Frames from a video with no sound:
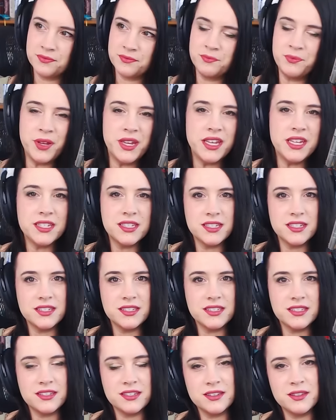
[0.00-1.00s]
pieces
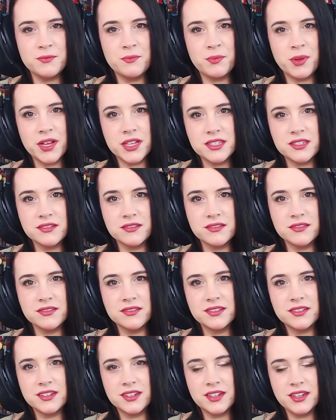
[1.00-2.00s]
to the puzzle
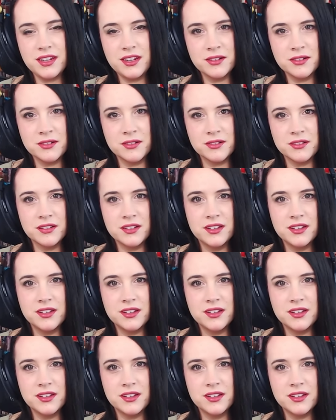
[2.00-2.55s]
here.